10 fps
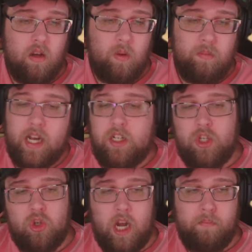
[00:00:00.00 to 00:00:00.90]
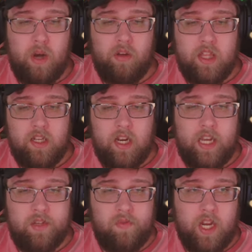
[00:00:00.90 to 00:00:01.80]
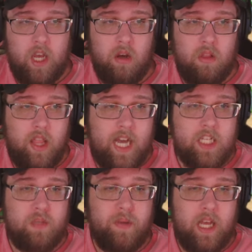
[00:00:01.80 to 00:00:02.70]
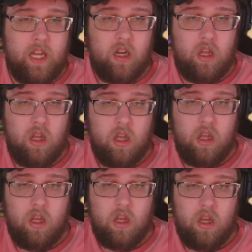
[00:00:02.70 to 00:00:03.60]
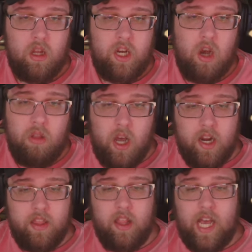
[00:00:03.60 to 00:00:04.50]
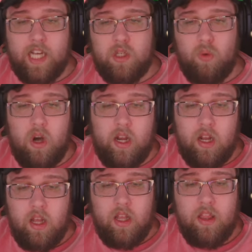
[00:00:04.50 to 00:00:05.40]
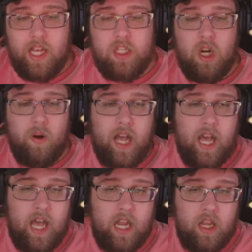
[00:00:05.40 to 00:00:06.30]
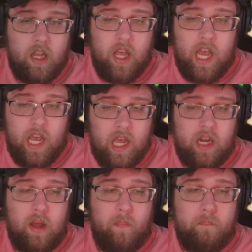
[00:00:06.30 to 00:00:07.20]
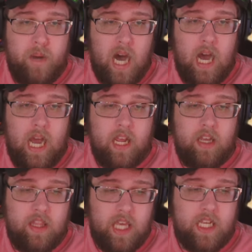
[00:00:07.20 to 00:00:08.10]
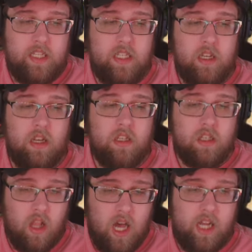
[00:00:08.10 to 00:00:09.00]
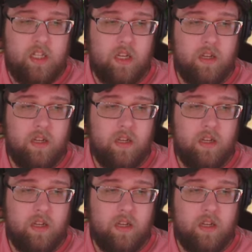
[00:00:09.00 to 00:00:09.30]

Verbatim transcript: We might just try both in today's video. Last spin, no luck on the last one. Let's go ahead and buy this slot.